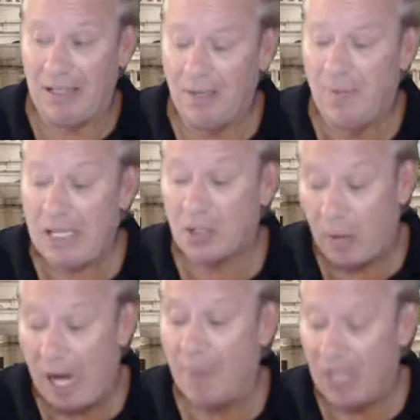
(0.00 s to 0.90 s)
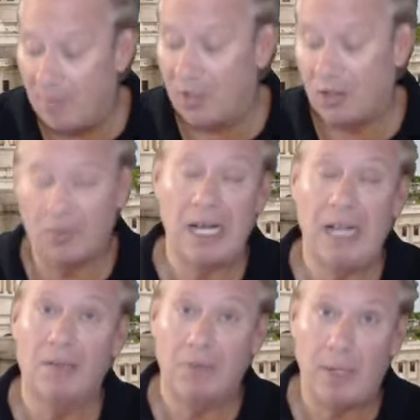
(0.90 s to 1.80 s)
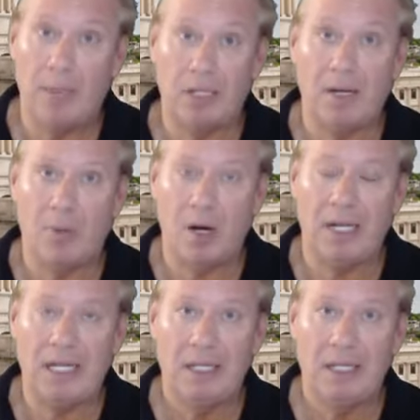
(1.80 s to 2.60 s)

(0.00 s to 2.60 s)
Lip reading: The biggest problem for him is the Rhode Island Republican Party.